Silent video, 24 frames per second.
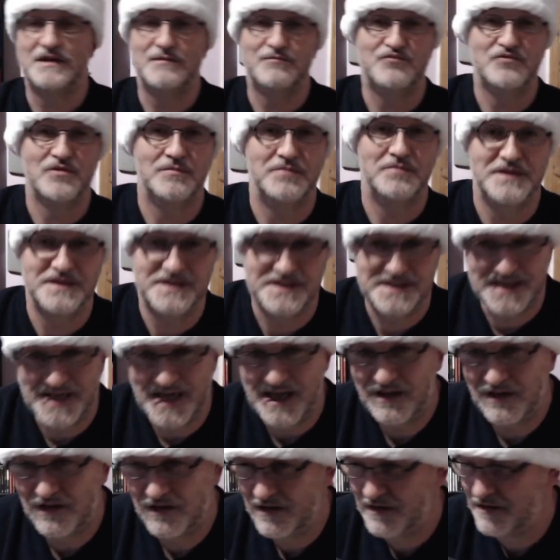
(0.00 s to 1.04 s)
can probably
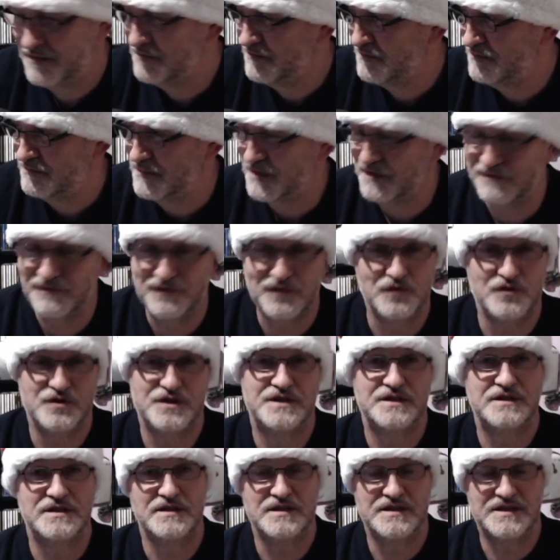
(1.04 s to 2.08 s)
tell, my
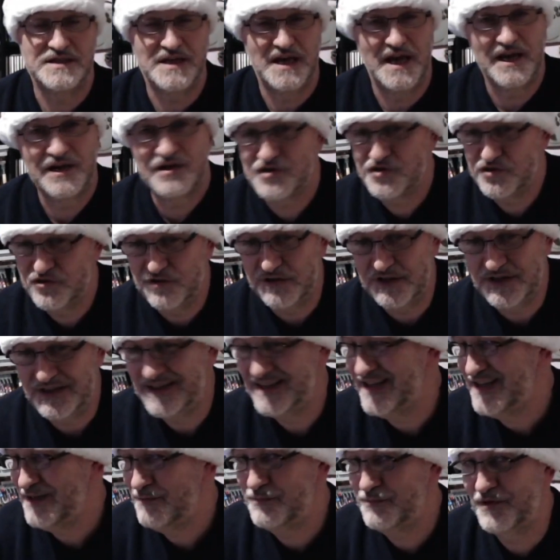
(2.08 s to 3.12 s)
voice is extra
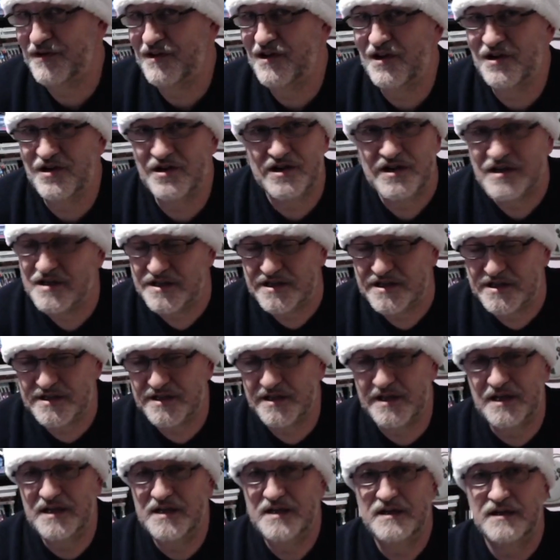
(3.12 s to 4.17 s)
deep and
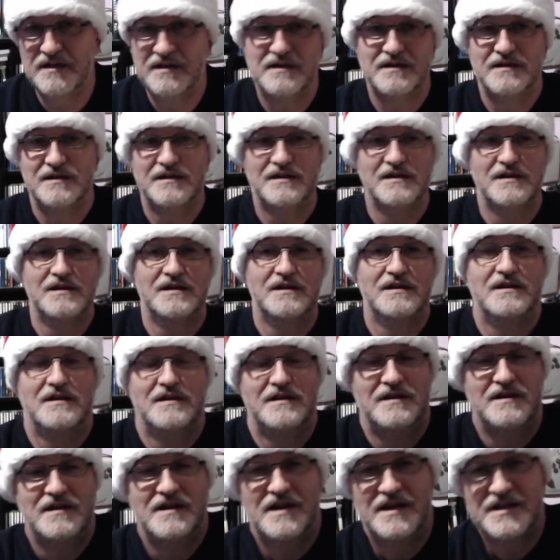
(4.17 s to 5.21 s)
husky,
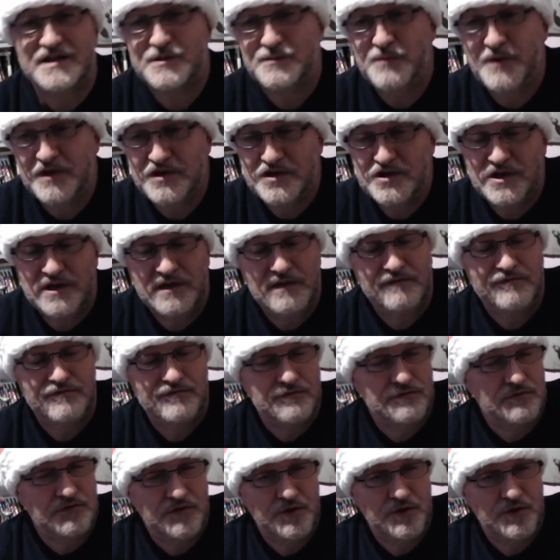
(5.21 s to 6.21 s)
especially for all